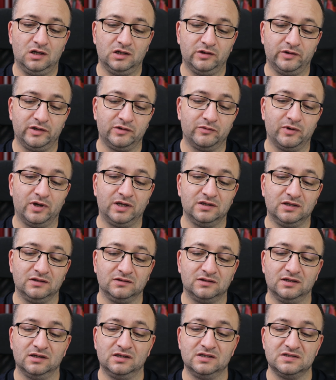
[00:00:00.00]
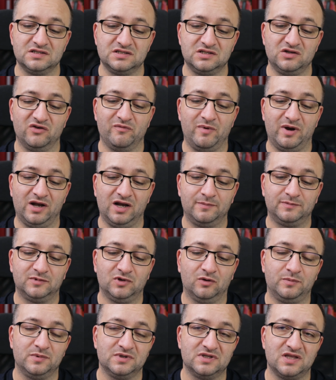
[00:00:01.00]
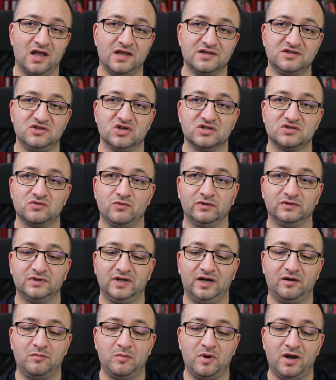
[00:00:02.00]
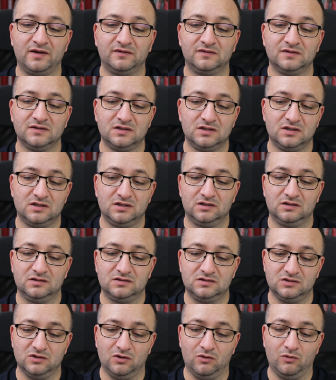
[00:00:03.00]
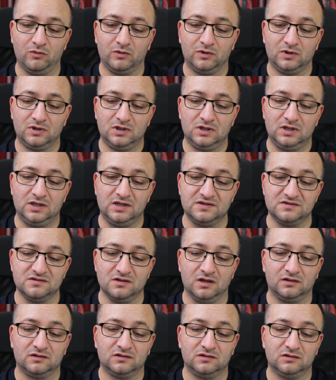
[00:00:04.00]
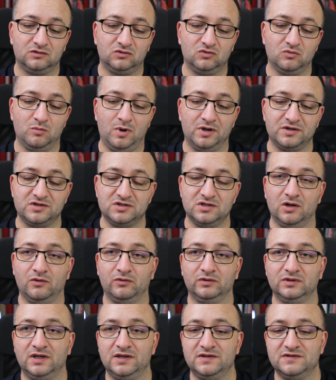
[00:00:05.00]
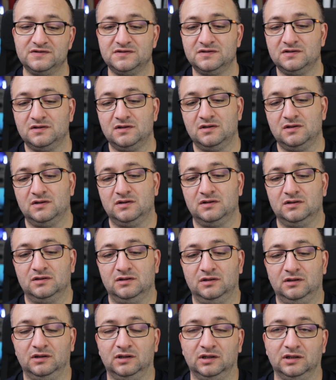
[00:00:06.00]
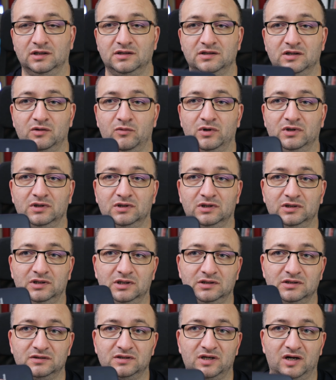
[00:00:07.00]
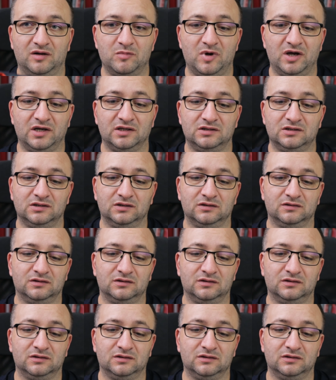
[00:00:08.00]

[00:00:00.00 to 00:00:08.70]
And anyway, the internal SSD of my laptop, it has just 1 terabyte, so it's not too much nowadays. Another terabyte,